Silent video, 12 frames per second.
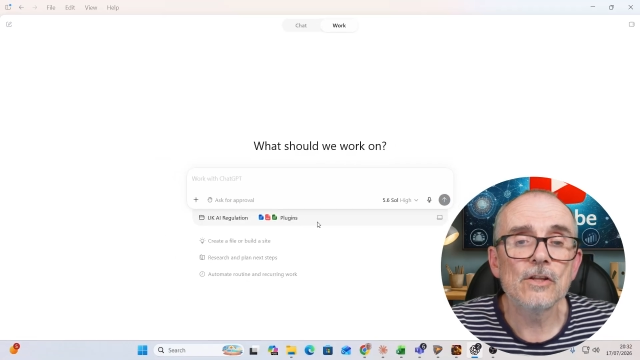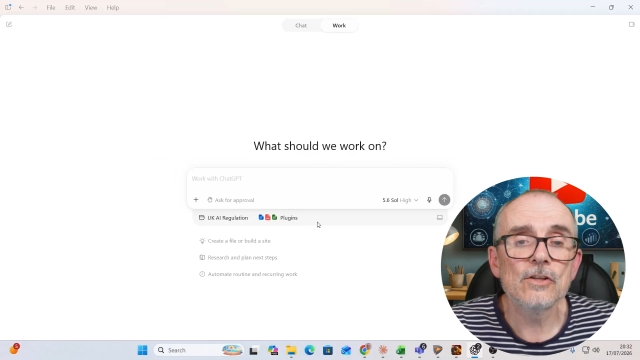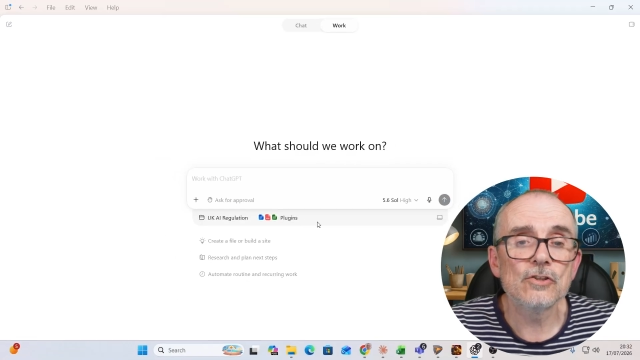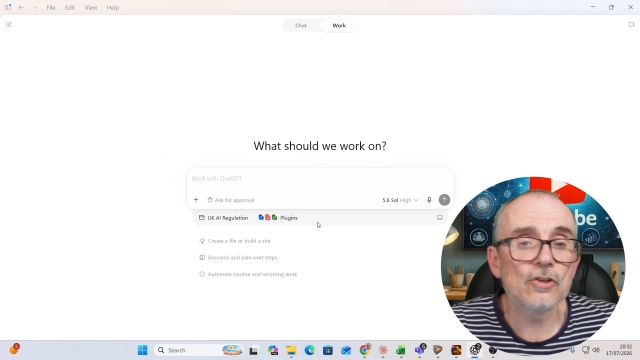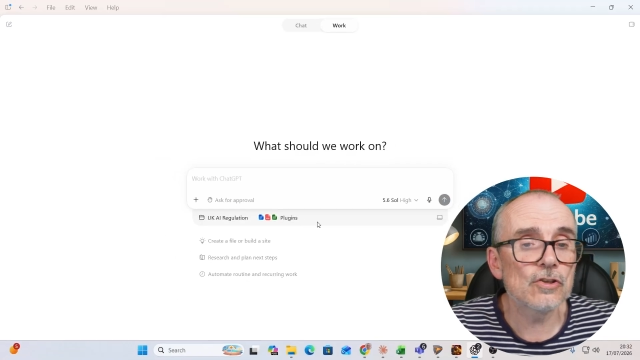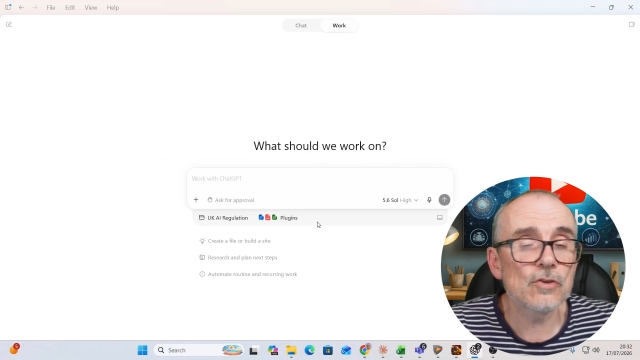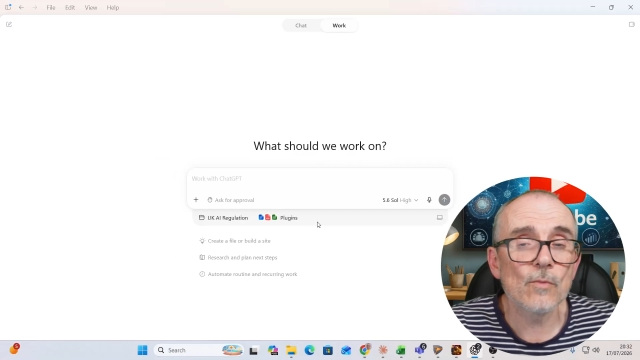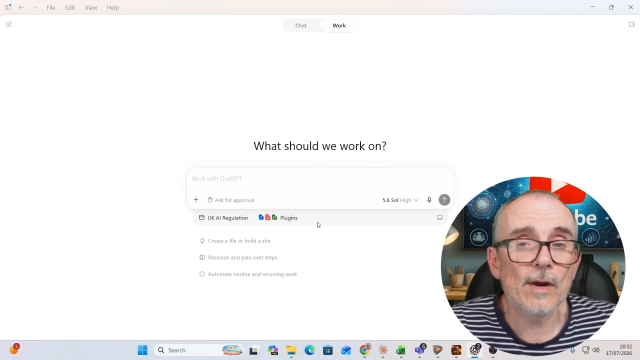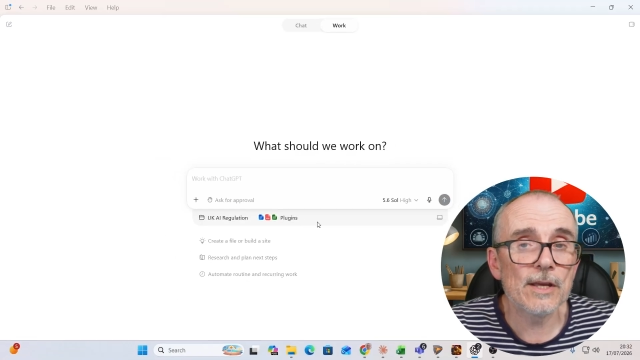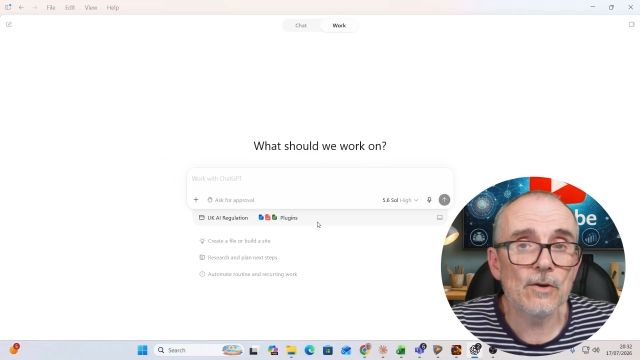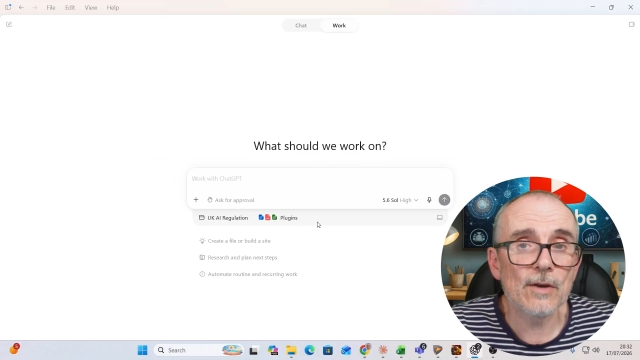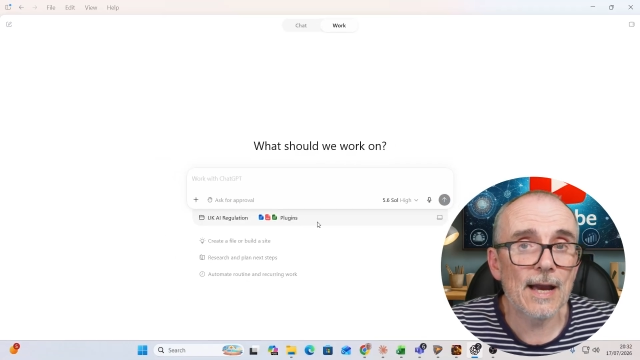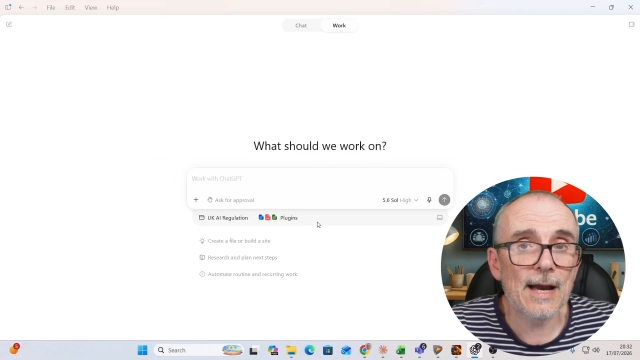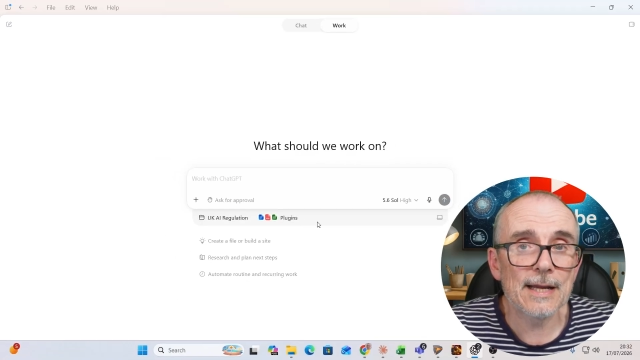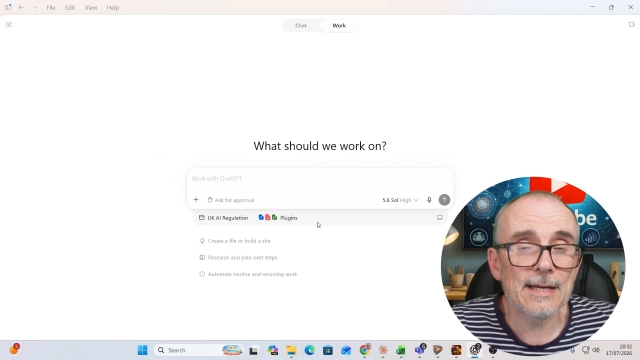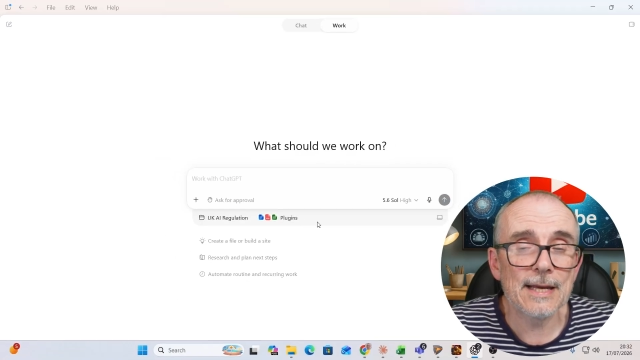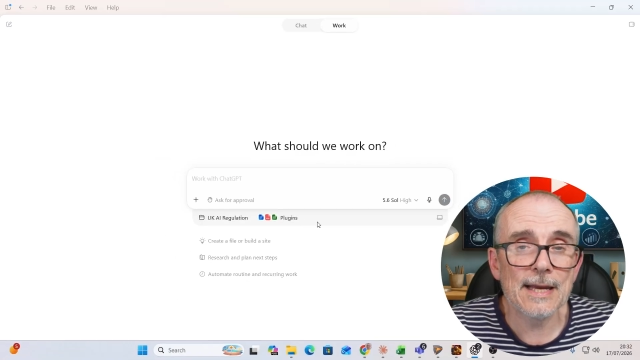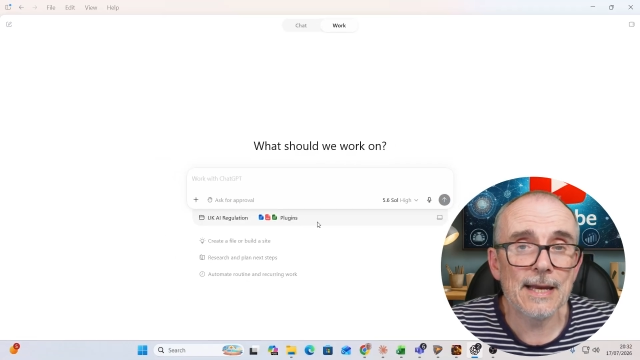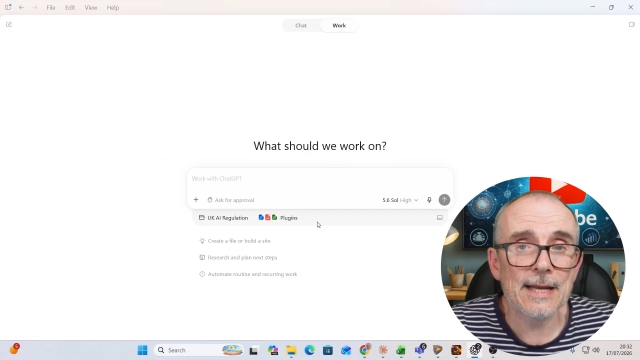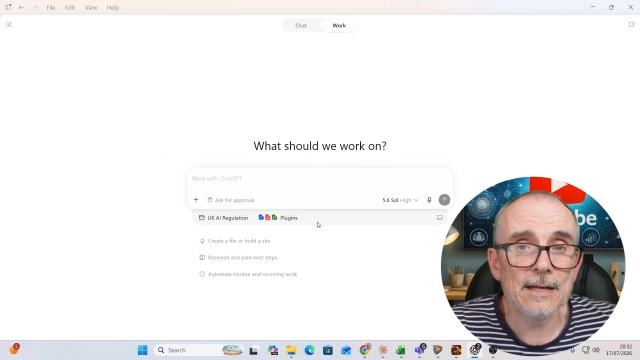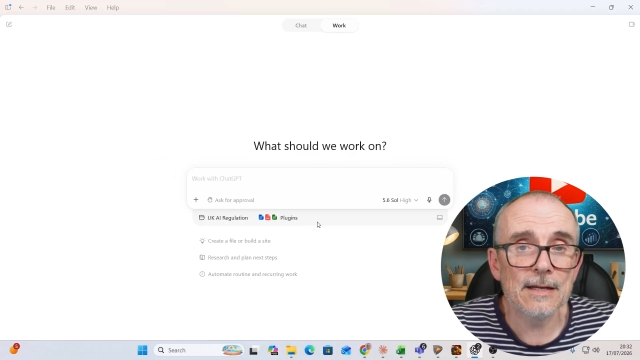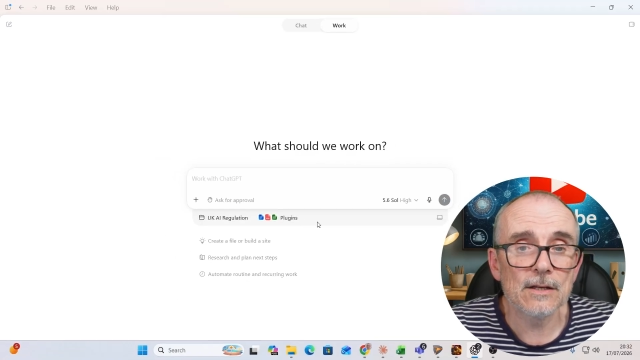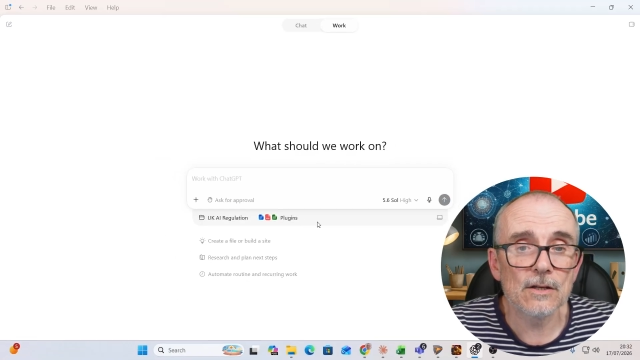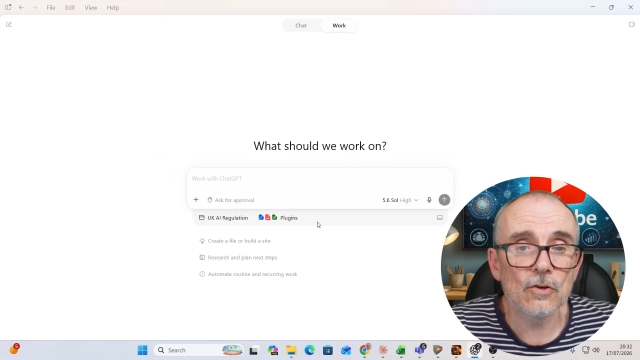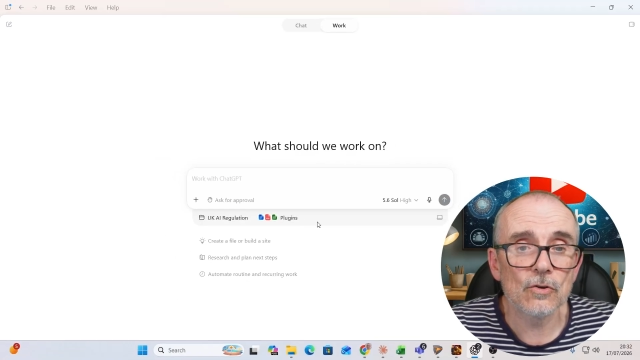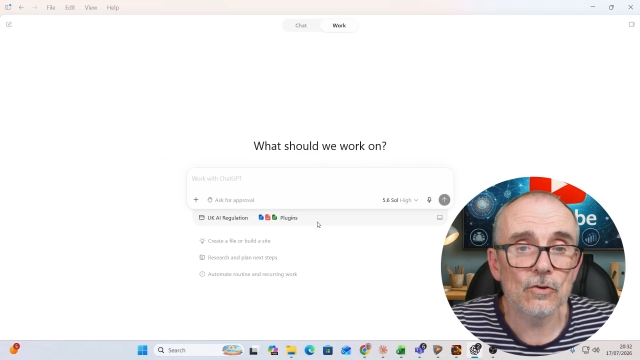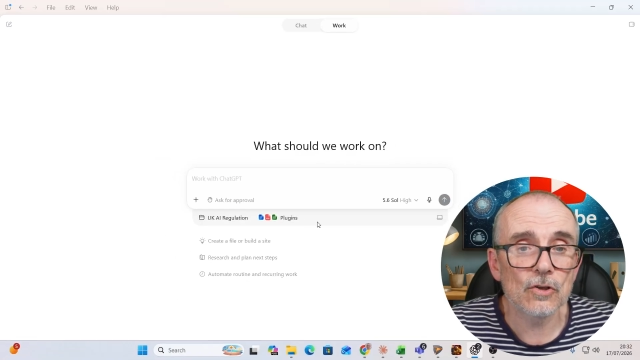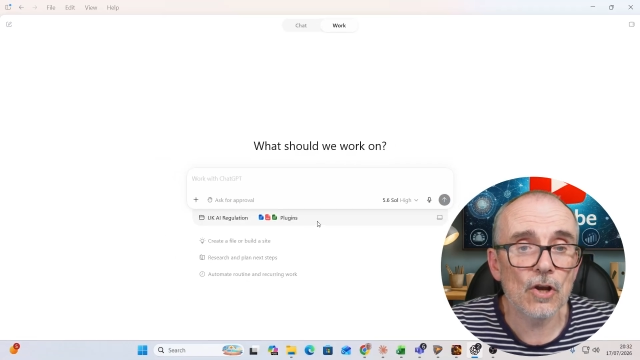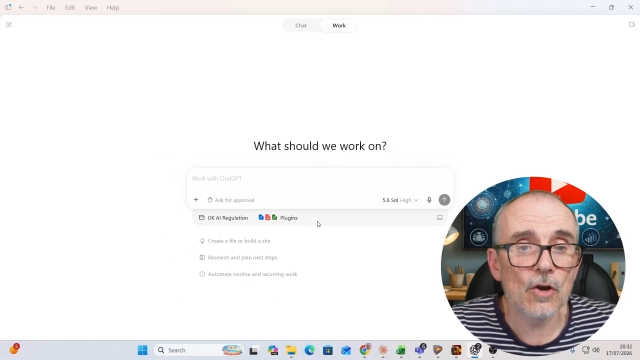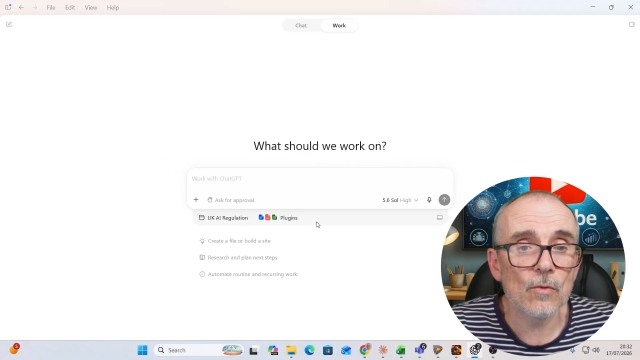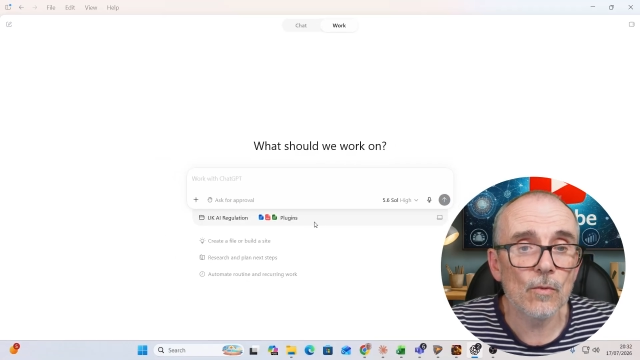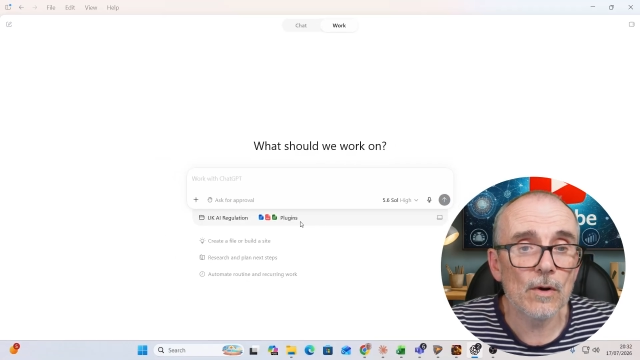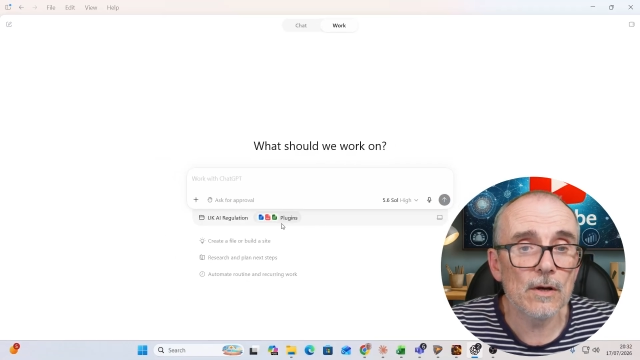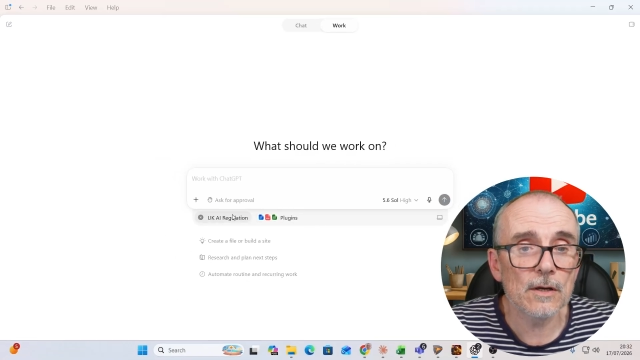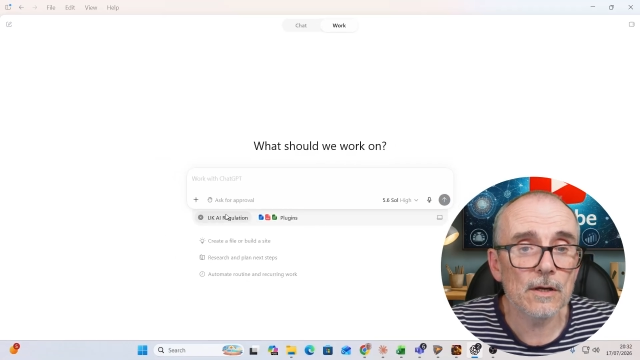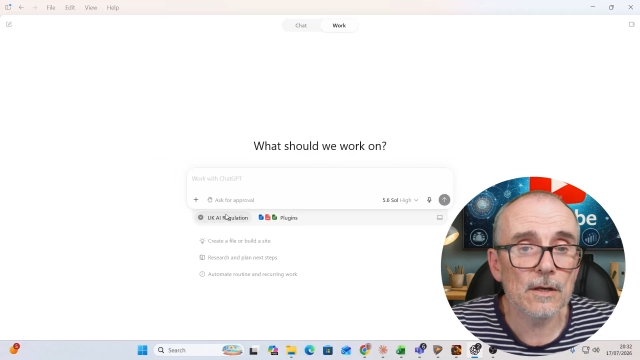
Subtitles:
just the way you can in Claude Cowork.